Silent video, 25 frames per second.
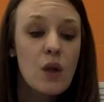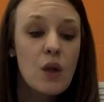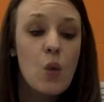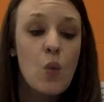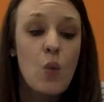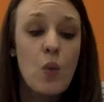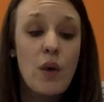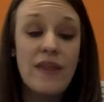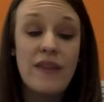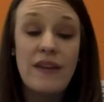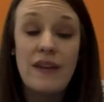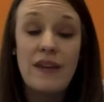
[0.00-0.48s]

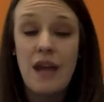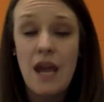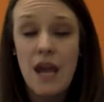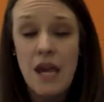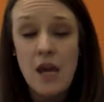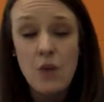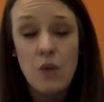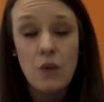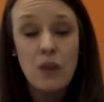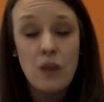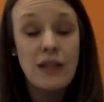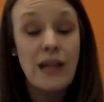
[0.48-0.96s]
With an
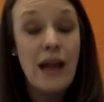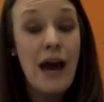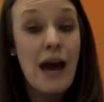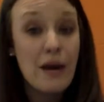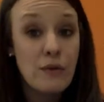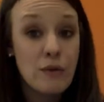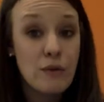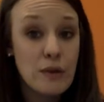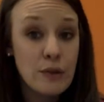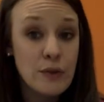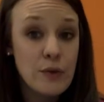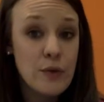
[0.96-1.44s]

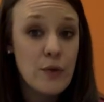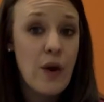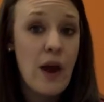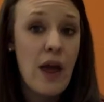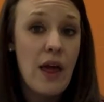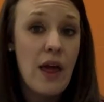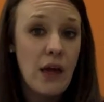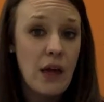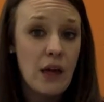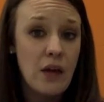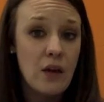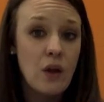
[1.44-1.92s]
equilateral
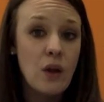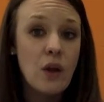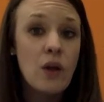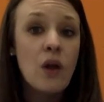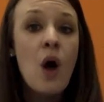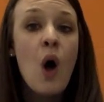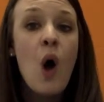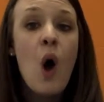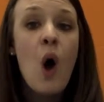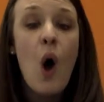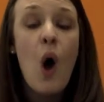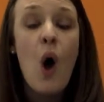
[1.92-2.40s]
triangle,
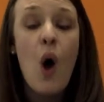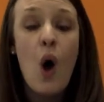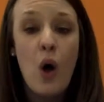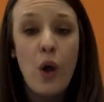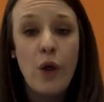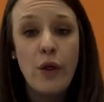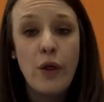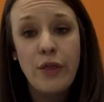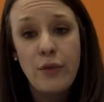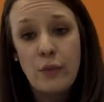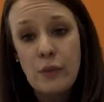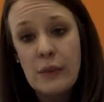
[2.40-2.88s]

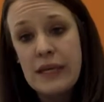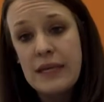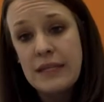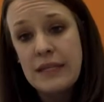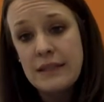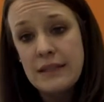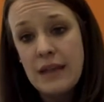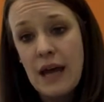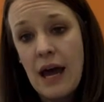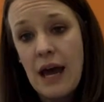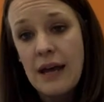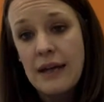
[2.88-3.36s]
all three
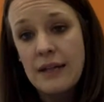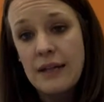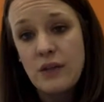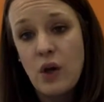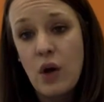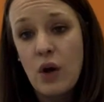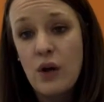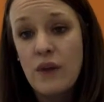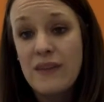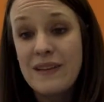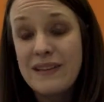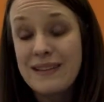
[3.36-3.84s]
sides
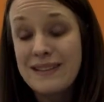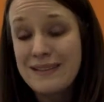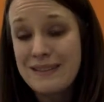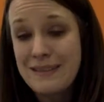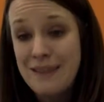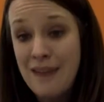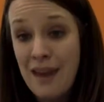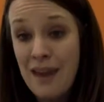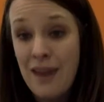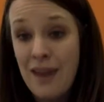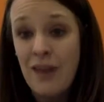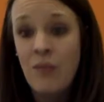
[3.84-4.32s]
are the
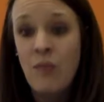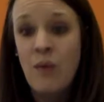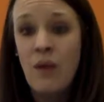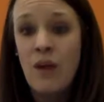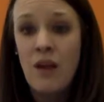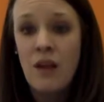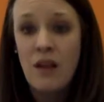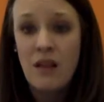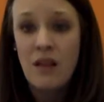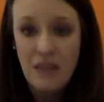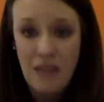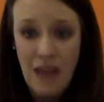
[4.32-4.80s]
same
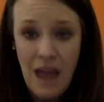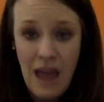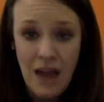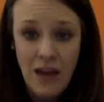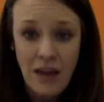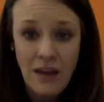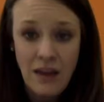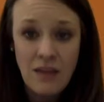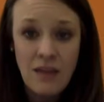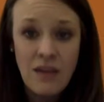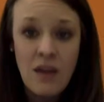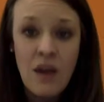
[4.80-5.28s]

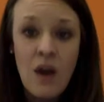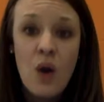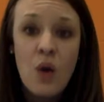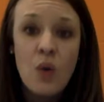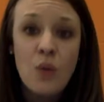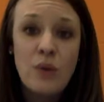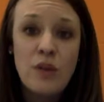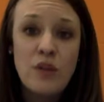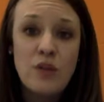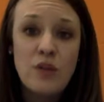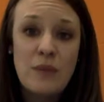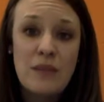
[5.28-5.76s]
length,
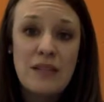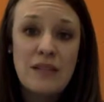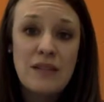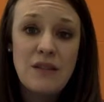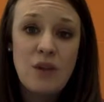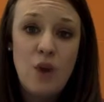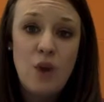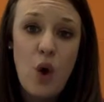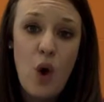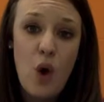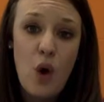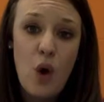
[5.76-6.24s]
which means
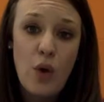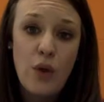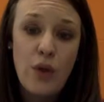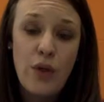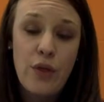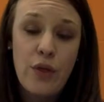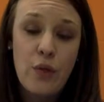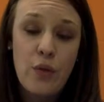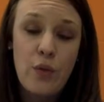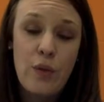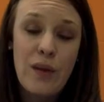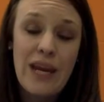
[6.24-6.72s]
that all
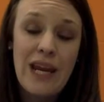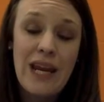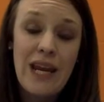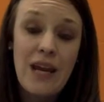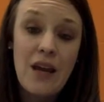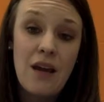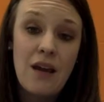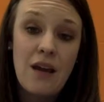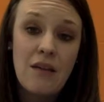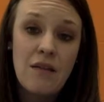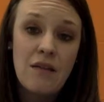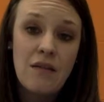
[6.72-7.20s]

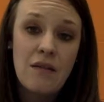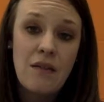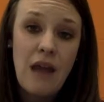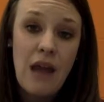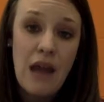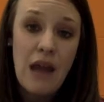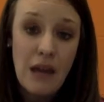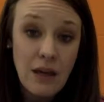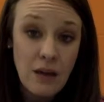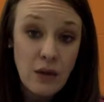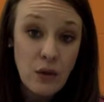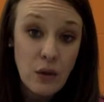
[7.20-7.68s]
three
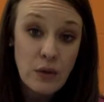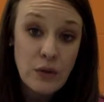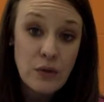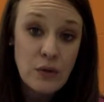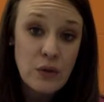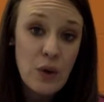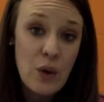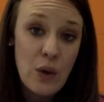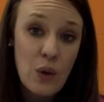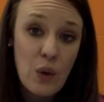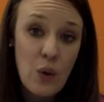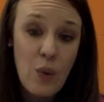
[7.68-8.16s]

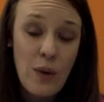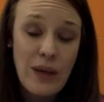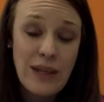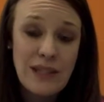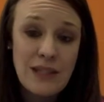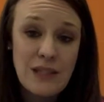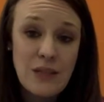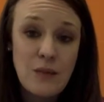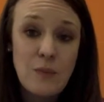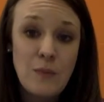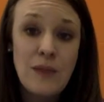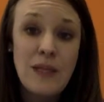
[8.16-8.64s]
angles are going
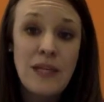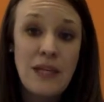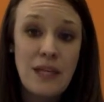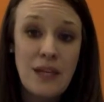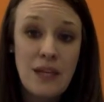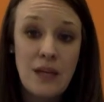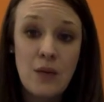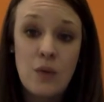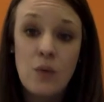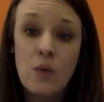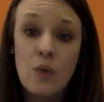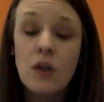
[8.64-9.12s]
to be
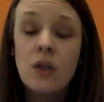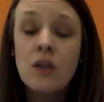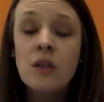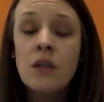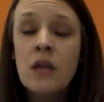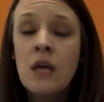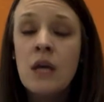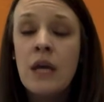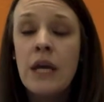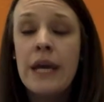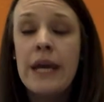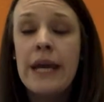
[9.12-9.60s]
equal,
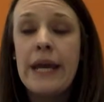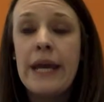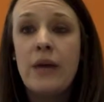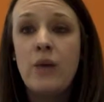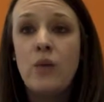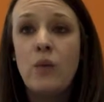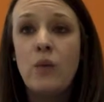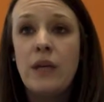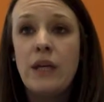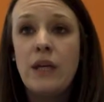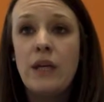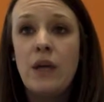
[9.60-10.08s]
and we